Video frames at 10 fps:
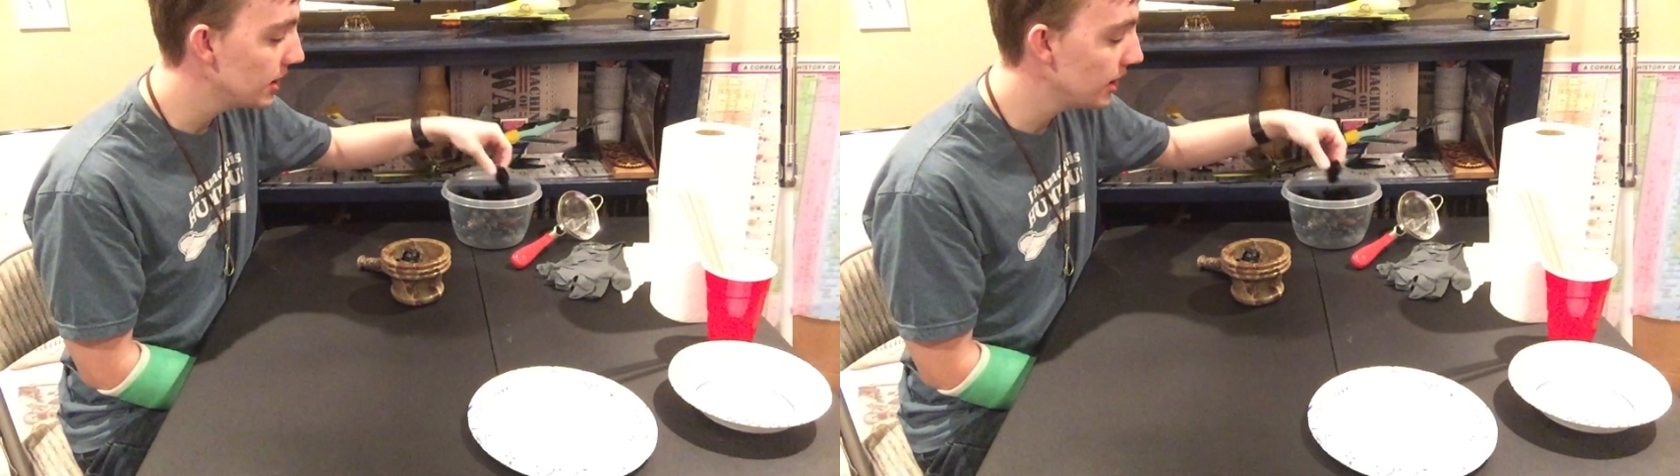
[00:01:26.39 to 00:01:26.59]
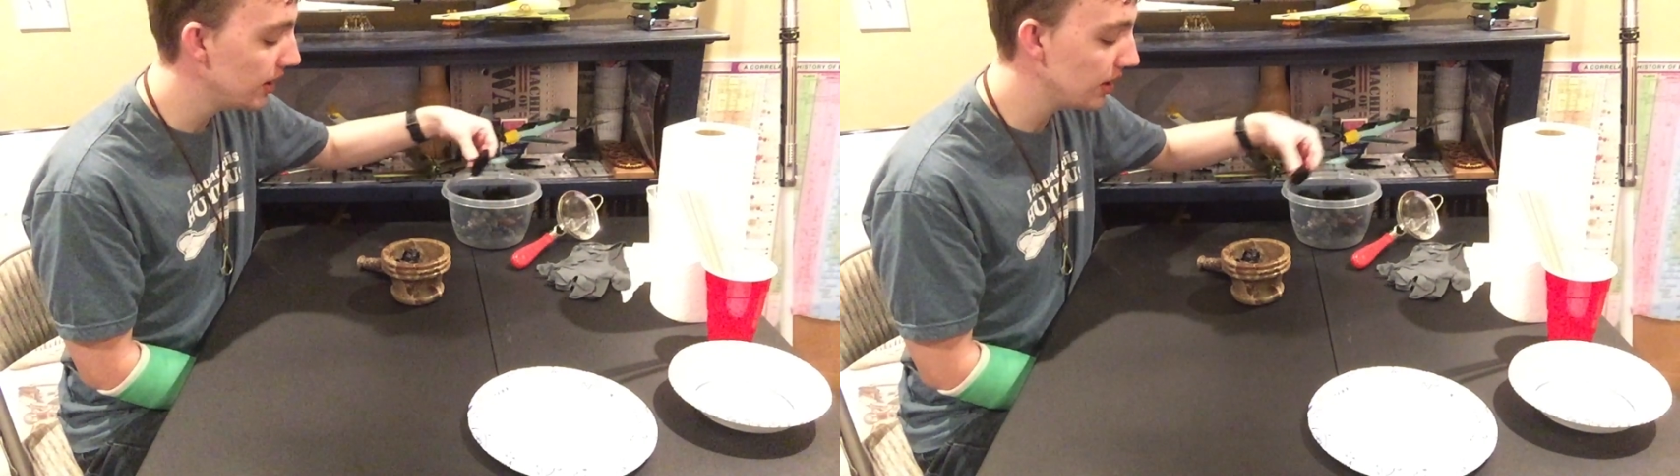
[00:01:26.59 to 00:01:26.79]

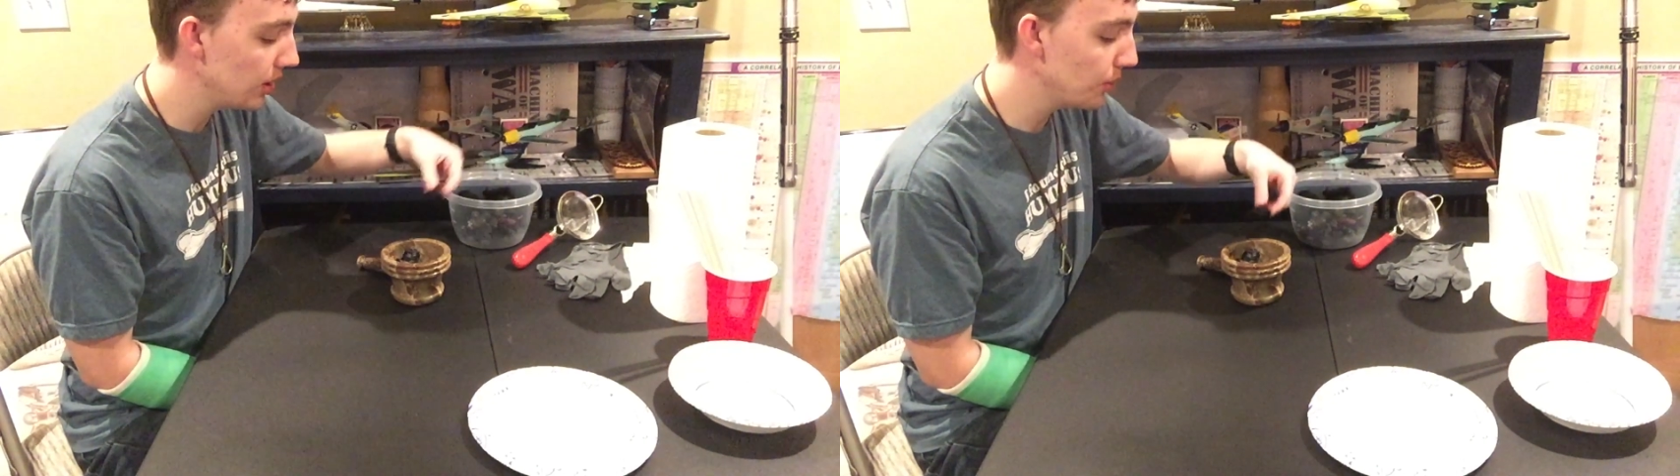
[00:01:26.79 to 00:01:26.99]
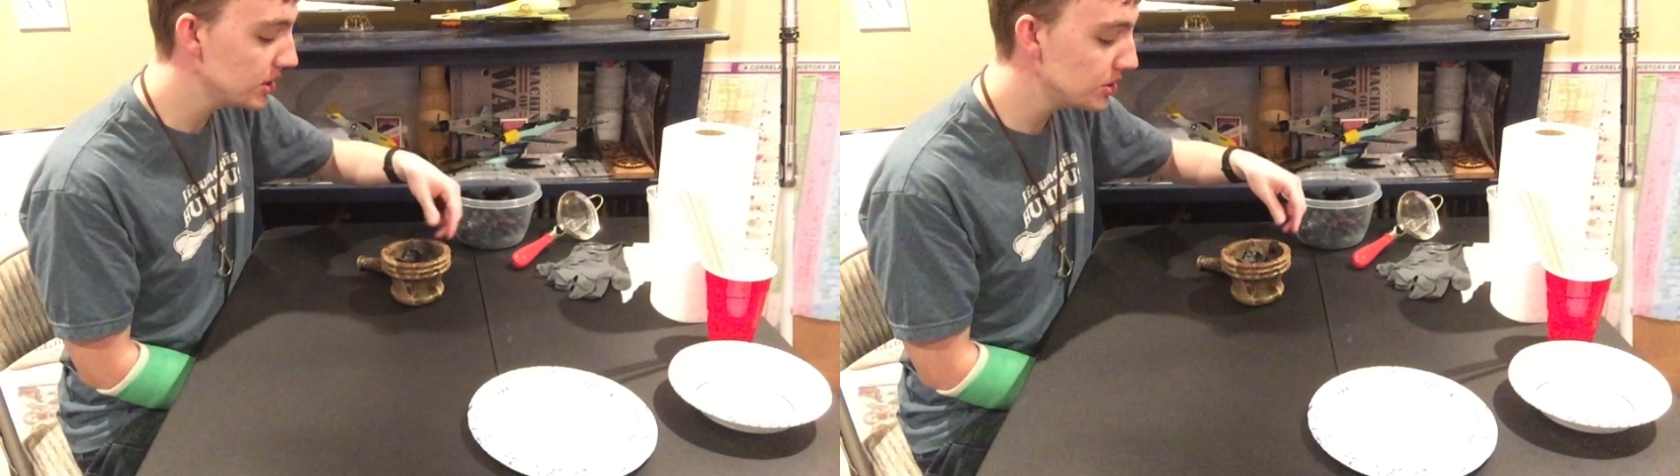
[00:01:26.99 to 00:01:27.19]

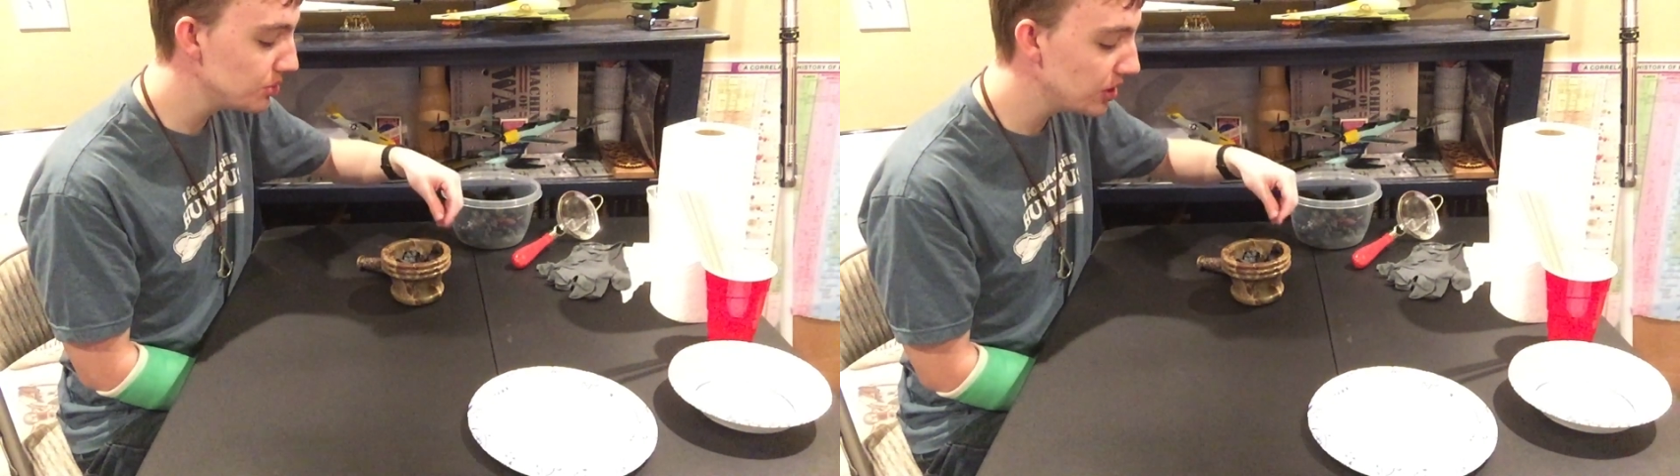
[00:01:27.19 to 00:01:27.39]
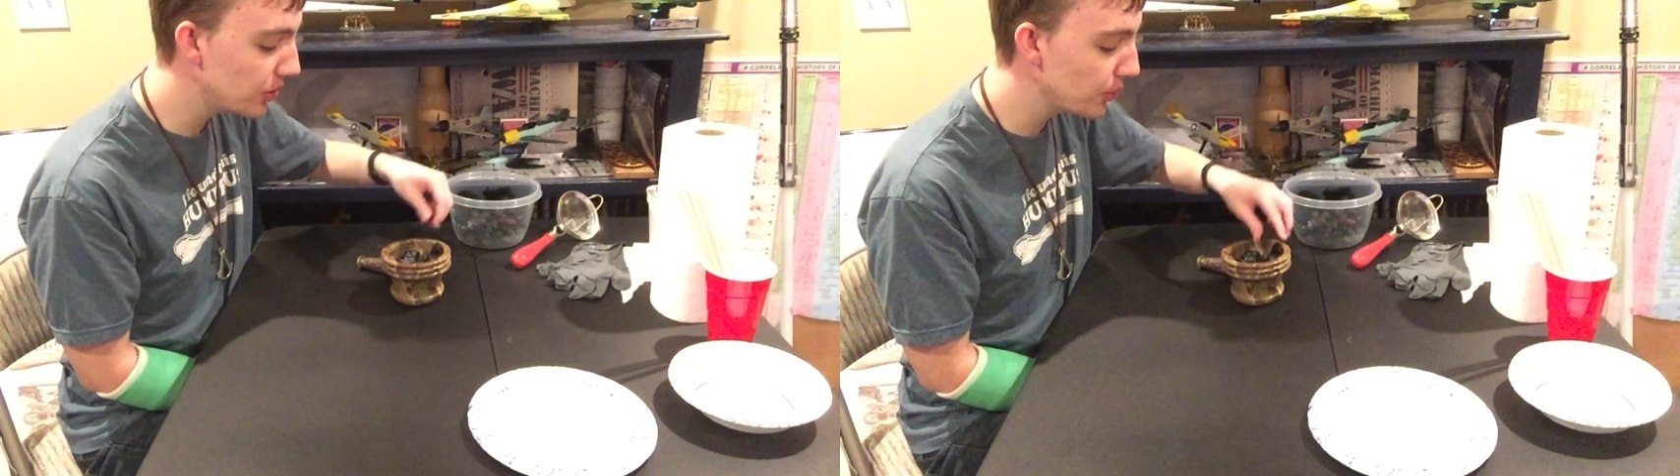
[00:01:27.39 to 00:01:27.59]
Once
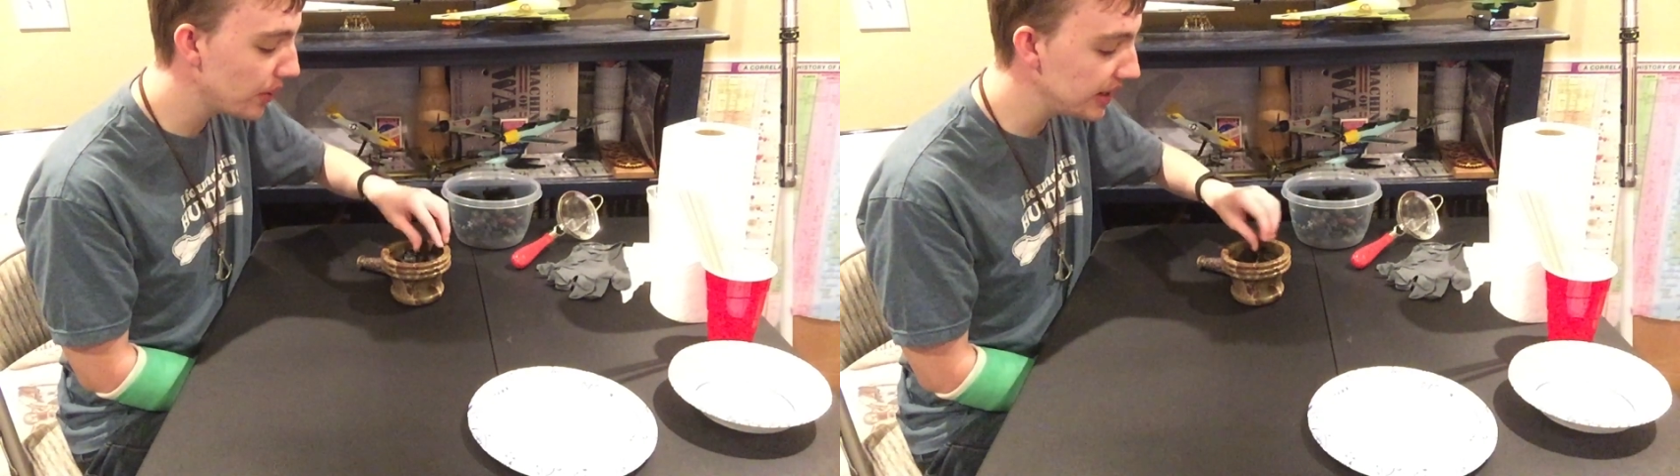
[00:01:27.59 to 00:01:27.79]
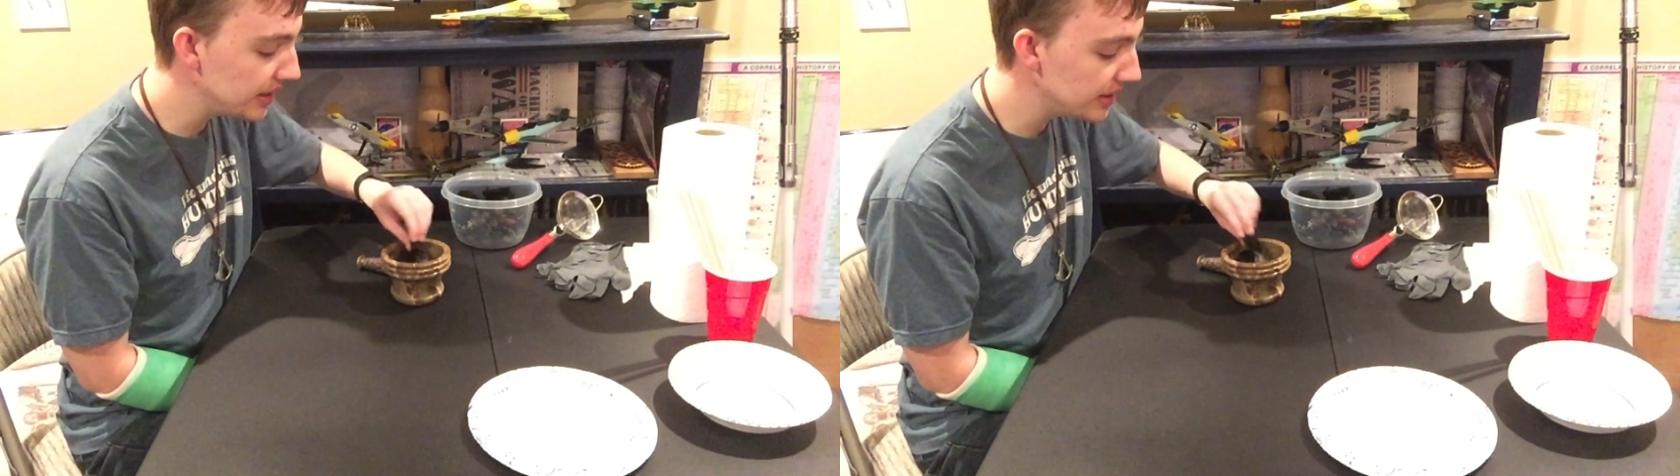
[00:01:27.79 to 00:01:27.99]
we
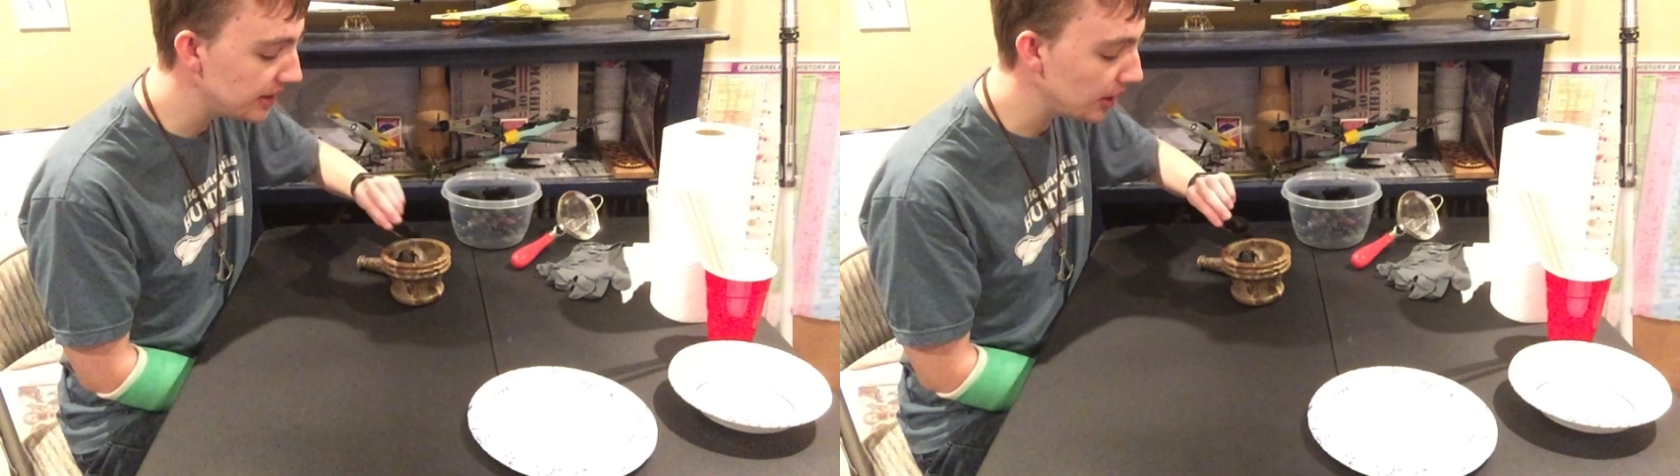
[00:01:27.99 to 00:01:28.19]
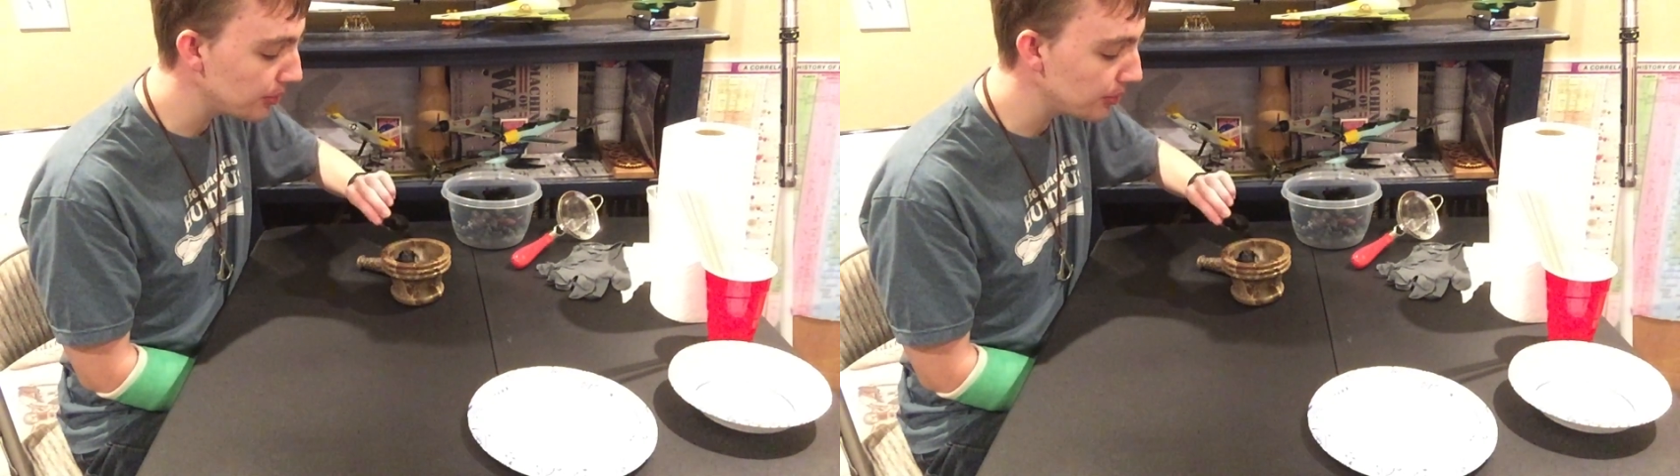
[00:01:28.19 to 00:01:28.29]
grind it up,